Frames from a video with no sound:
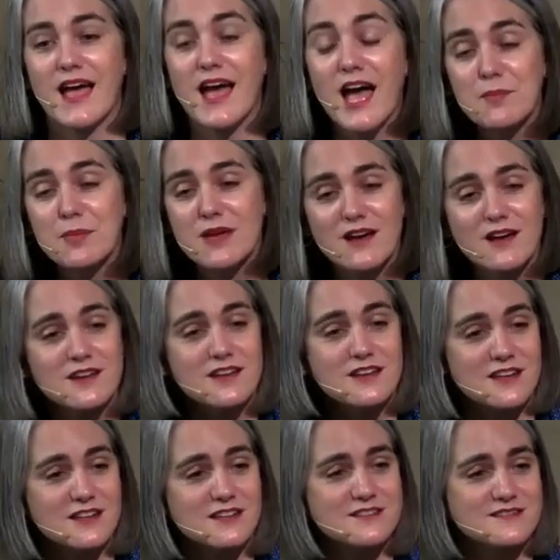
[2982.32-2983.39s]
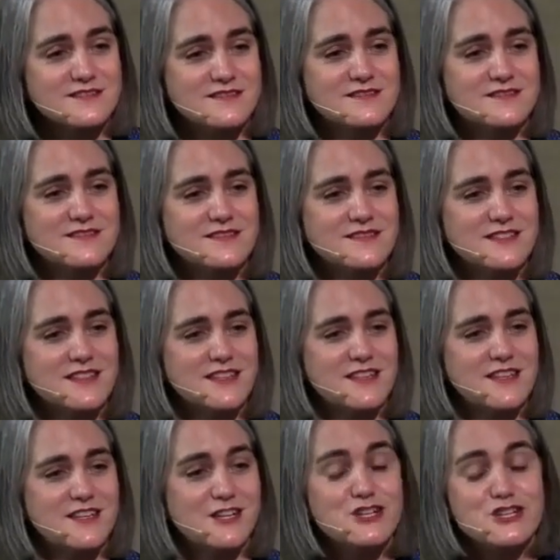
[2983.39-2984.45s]
Happy Hanukkah.
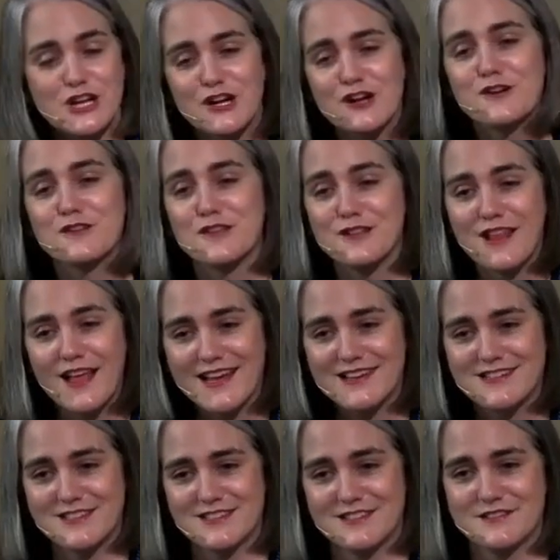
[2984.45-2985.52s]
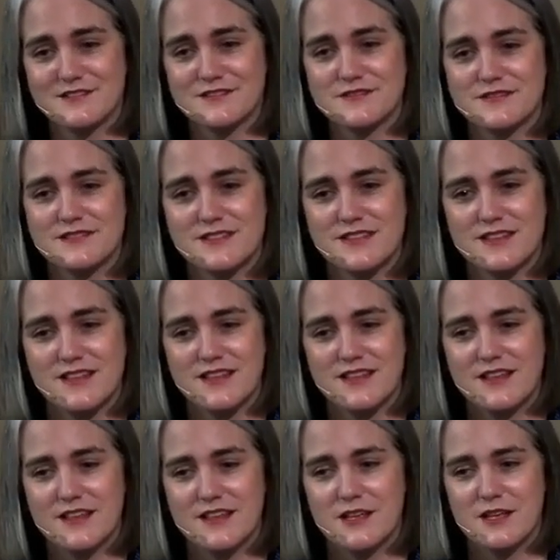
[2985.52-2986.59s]
Share the light.
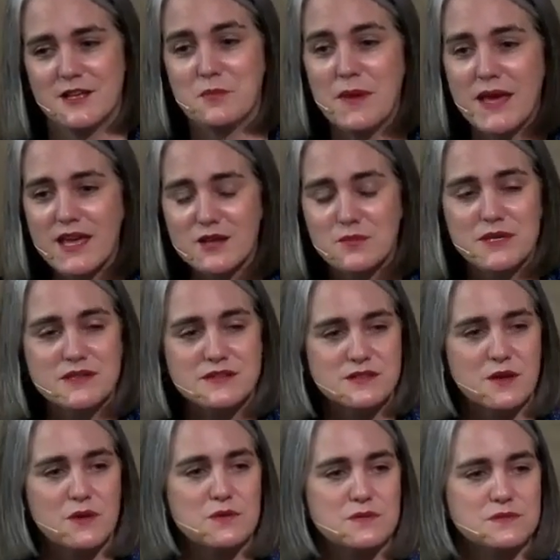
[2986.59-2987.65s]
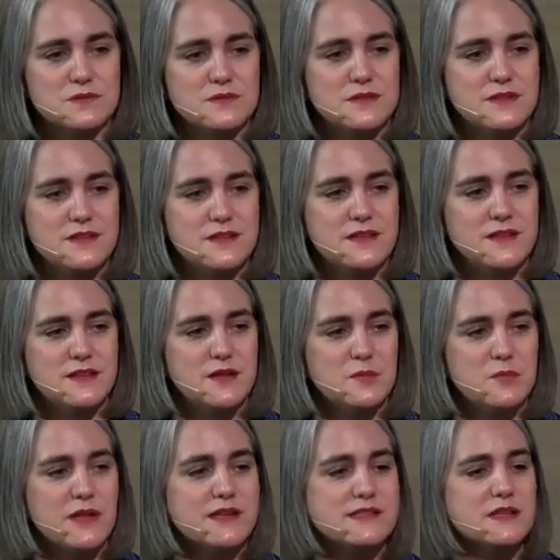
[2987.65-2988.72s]
May it be so.
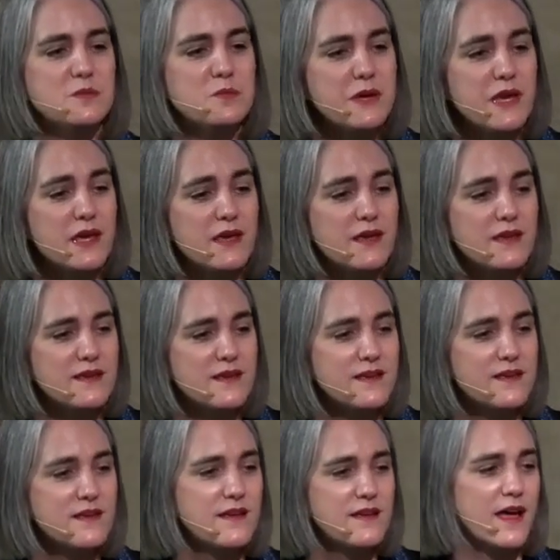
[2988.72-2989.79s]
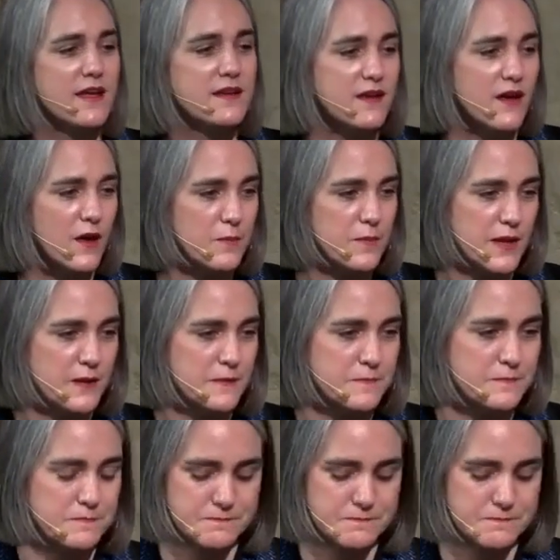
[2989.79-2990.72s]
Blessed be and amen.